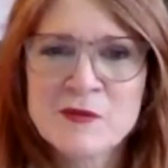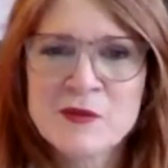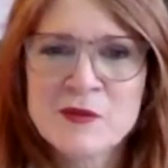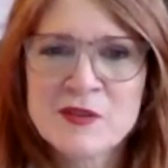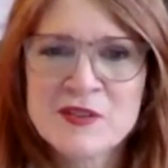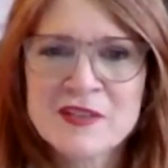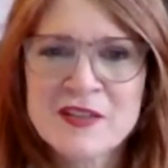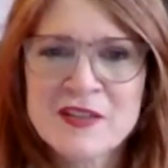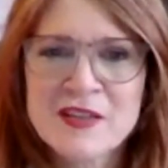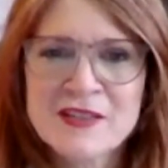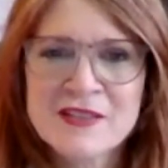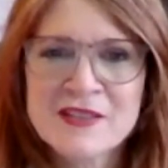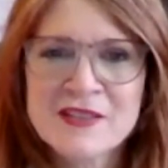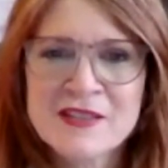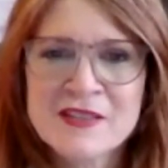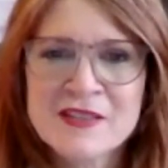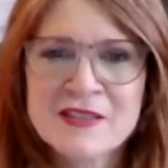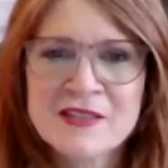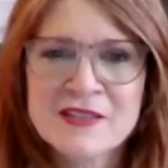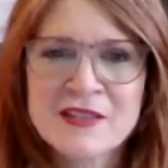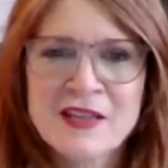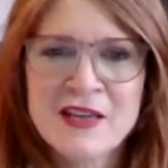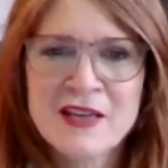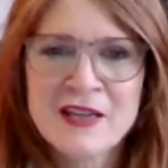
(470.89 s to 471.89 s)
That's going to
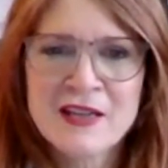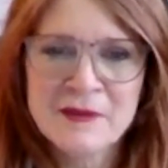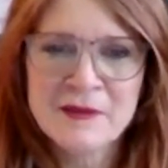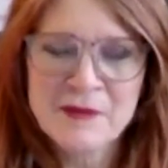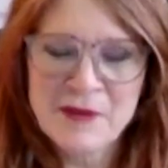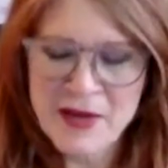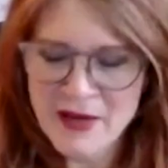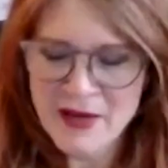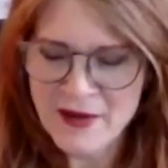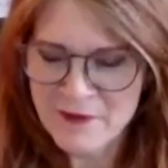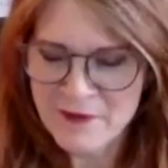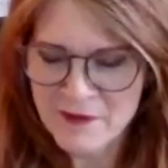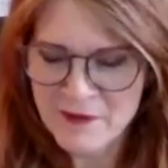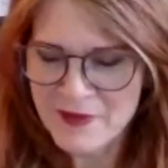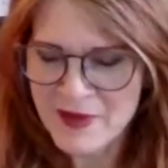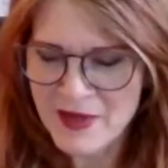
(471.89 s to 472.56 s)
sustain it. Yeah.